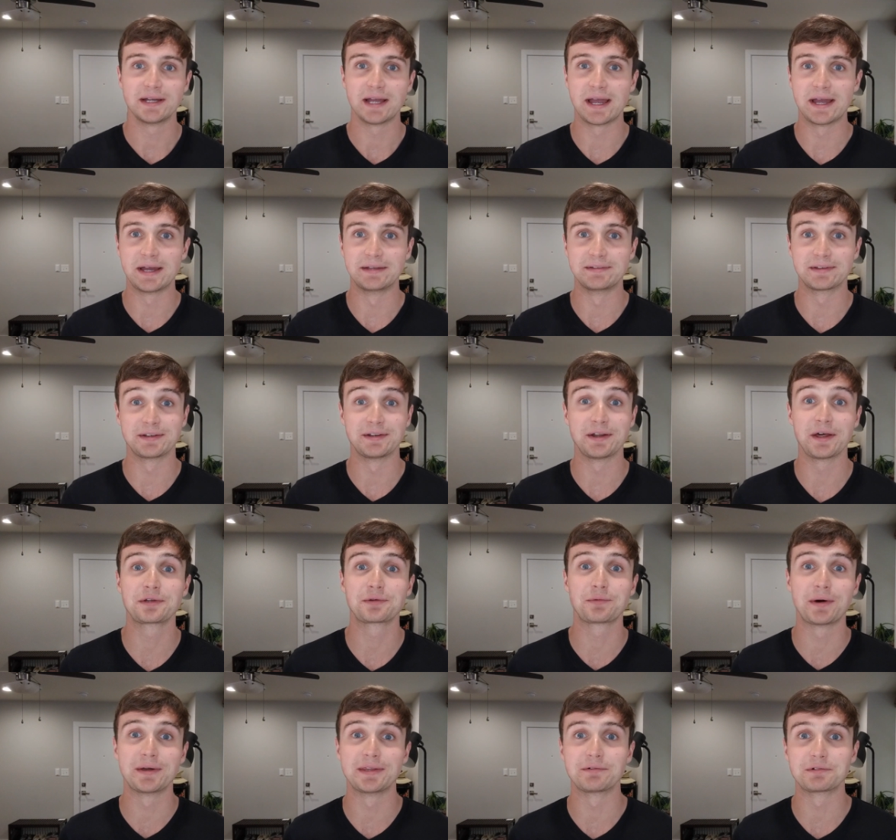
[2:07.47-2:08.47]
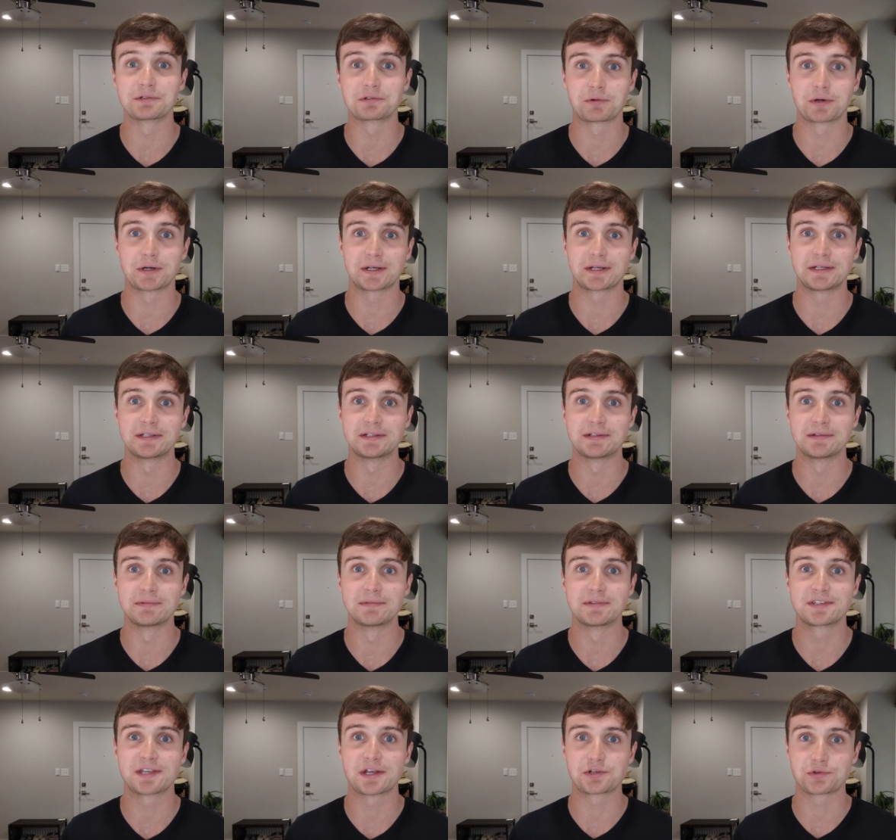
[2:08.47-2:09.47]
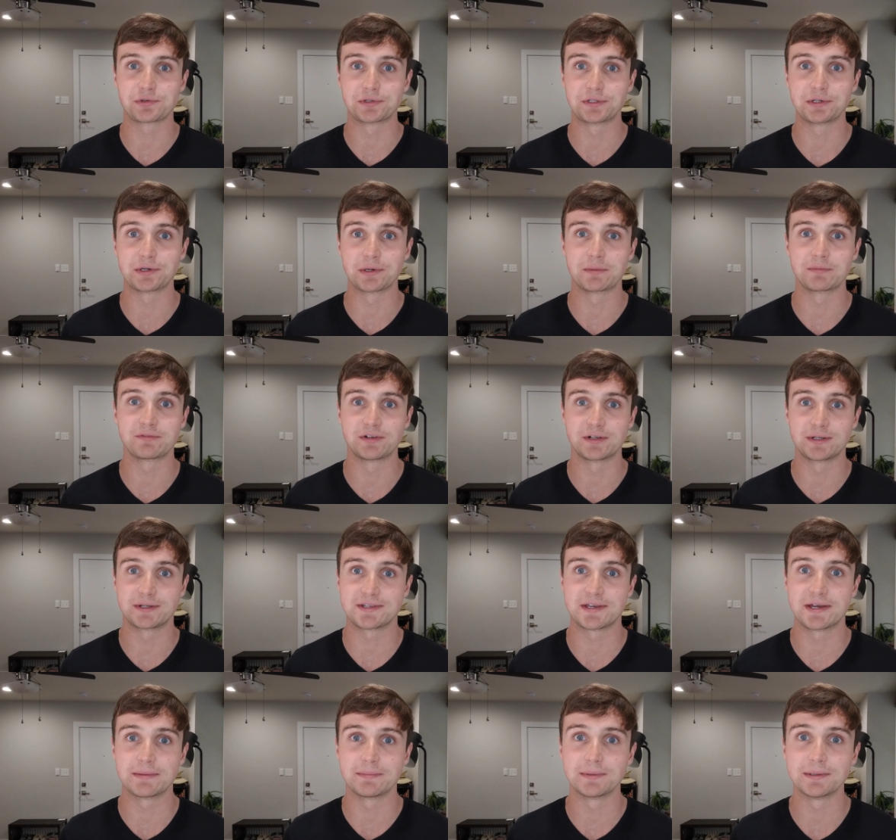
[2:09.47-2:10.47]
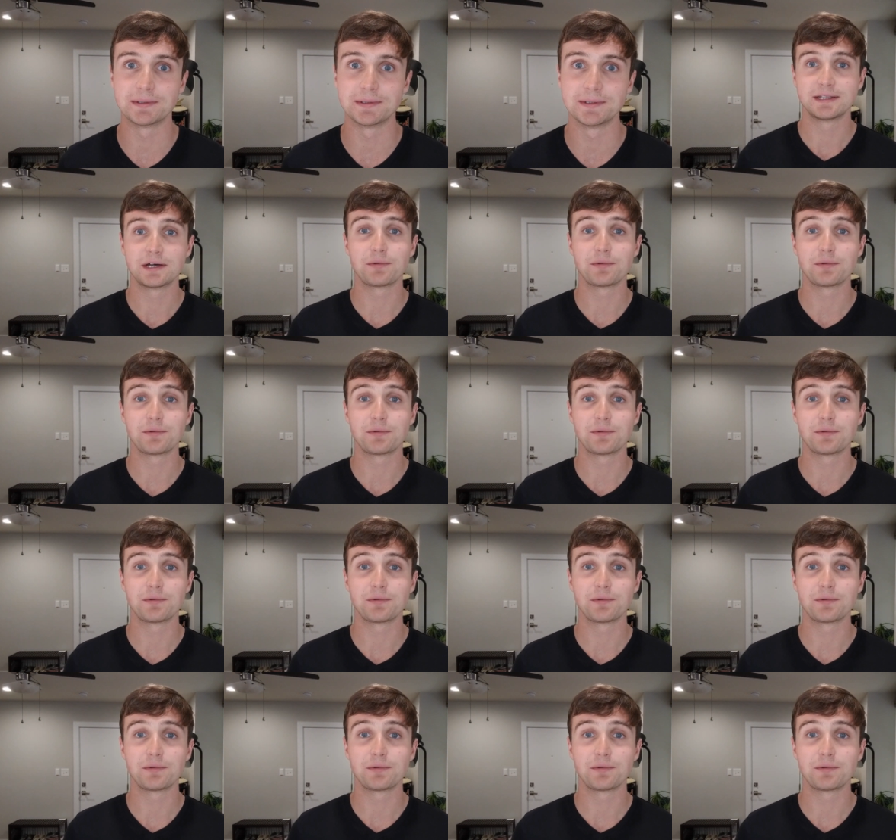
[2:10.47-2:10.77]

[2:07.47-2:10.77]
and another one that would work in Central Europe, for example.